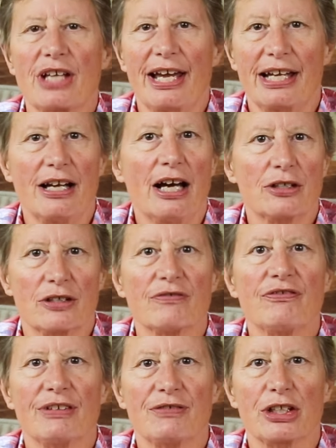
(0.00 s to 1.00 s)
I had
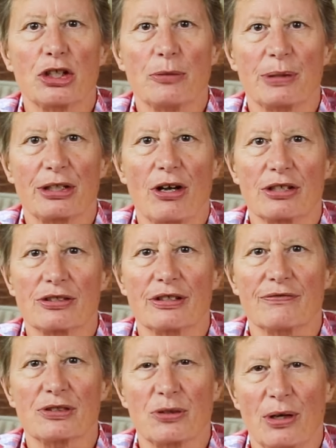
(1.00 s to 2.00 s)
150 cubic yards
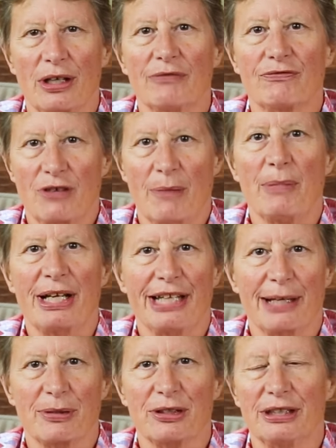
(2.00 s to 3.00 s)
of soil from my
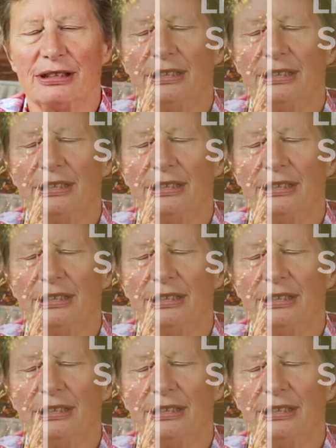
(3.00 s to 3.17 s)
neighborhood.